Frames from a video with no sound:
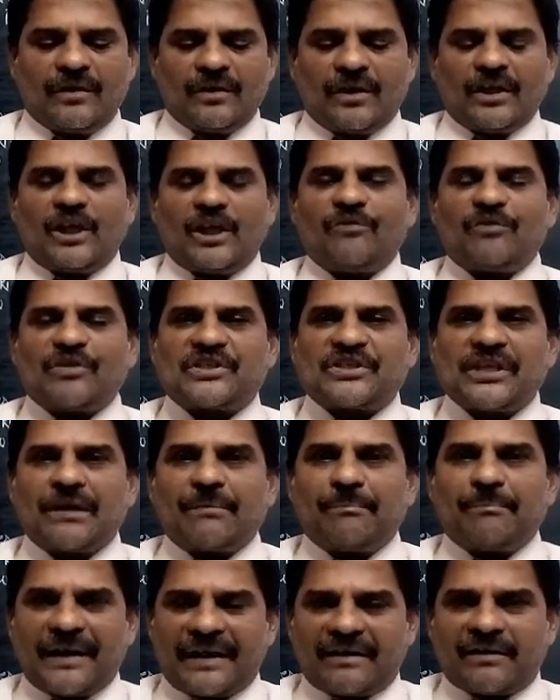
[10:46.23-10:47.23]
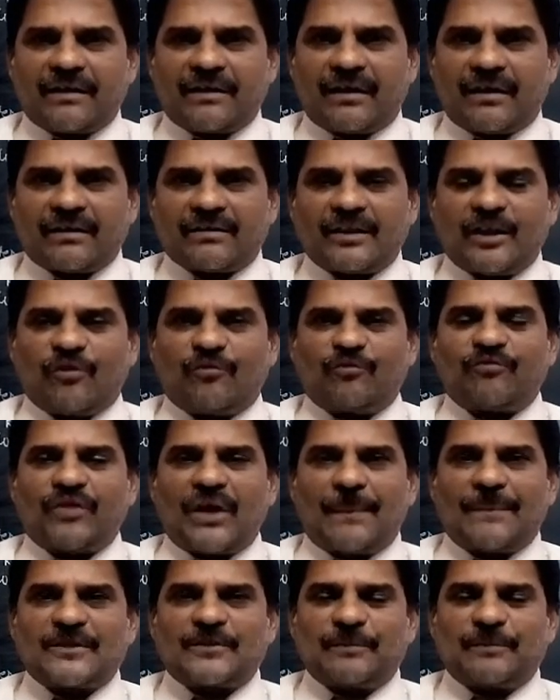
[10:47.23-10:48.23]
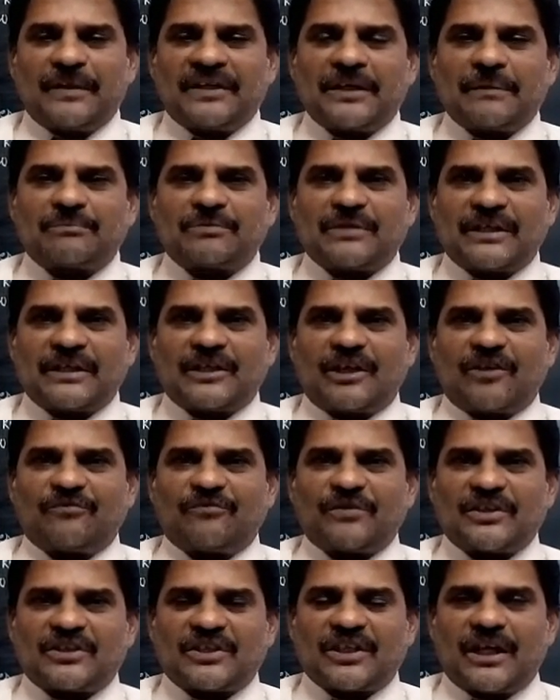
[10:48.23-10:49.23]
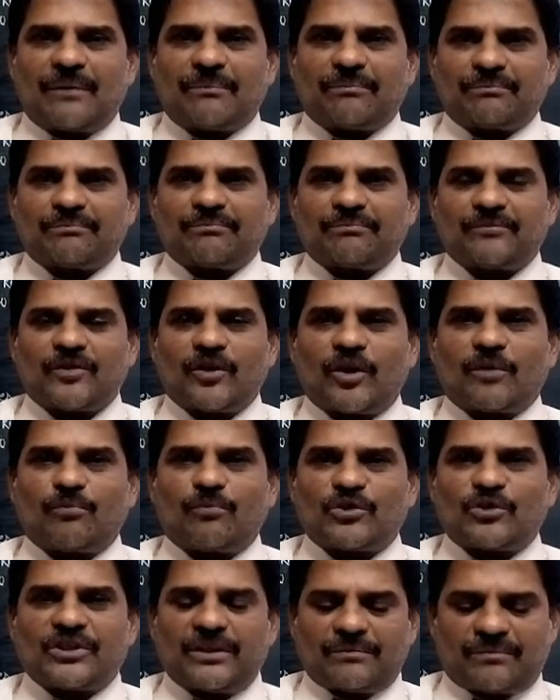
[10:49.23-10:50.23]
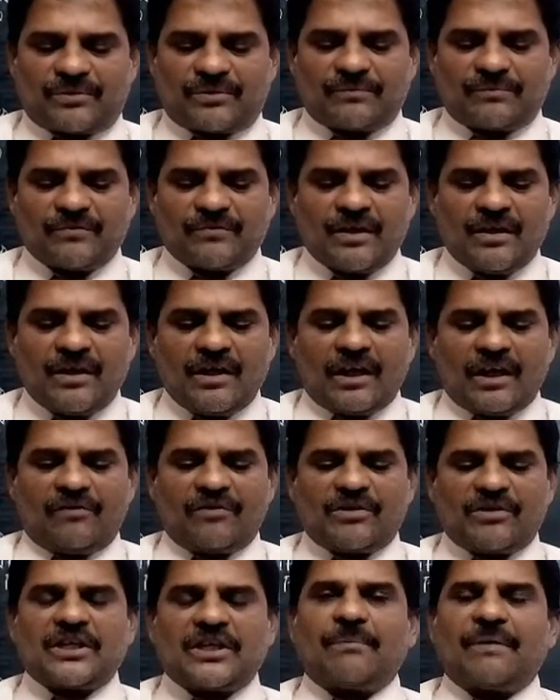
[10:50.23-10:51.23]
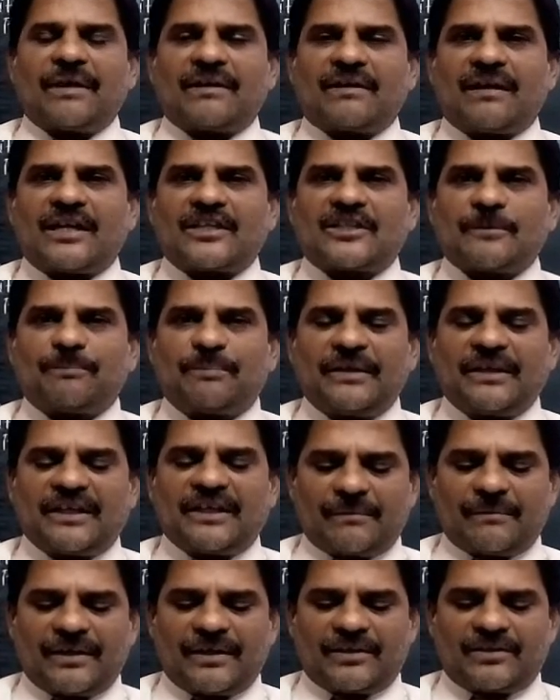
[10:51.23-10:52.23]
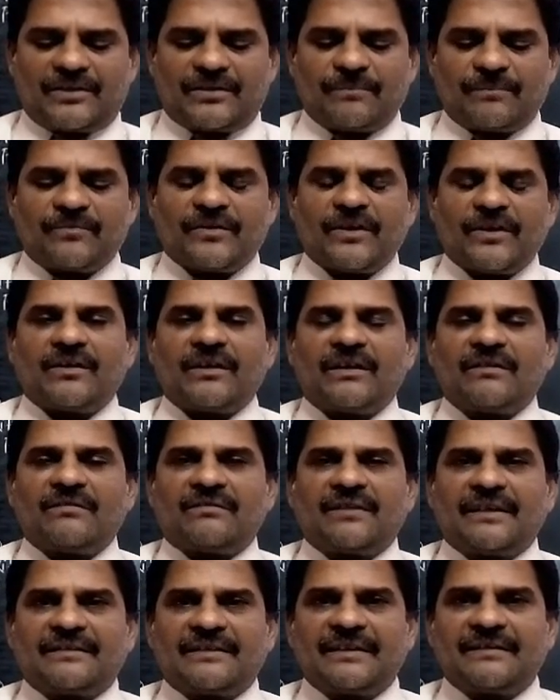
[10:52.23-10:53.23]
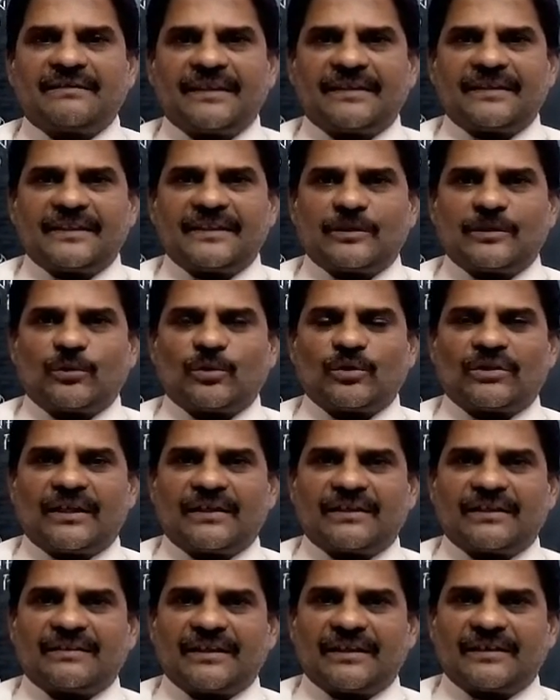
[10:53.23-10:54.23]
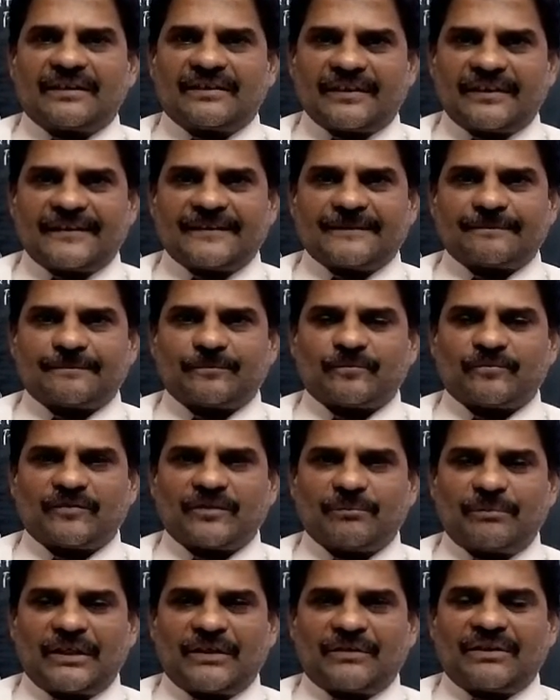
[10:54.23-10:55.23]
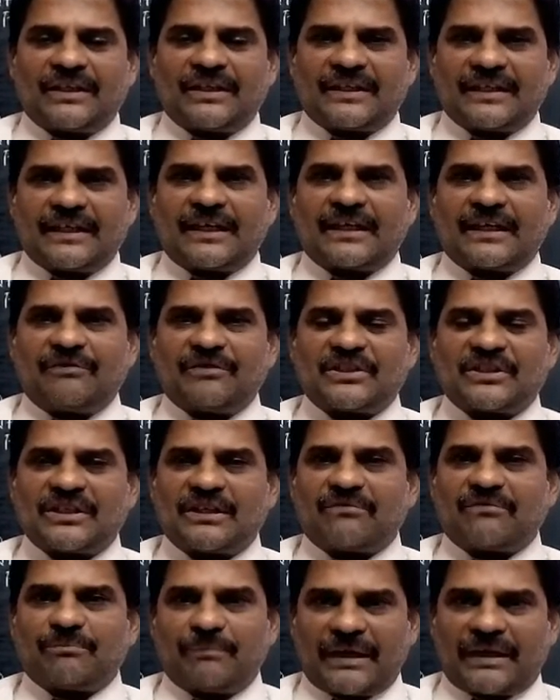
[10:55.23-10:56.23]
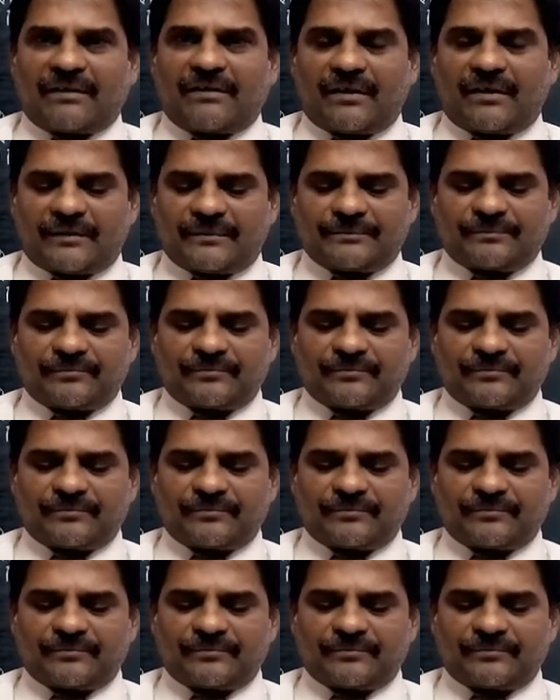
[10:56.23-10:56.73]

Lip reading: He visited Mecca, the famous pilgrim center of Islam or Muslims. He visited Mecca as a pilgrimage in 1332 to 1333. Between that year, he visited Mecca.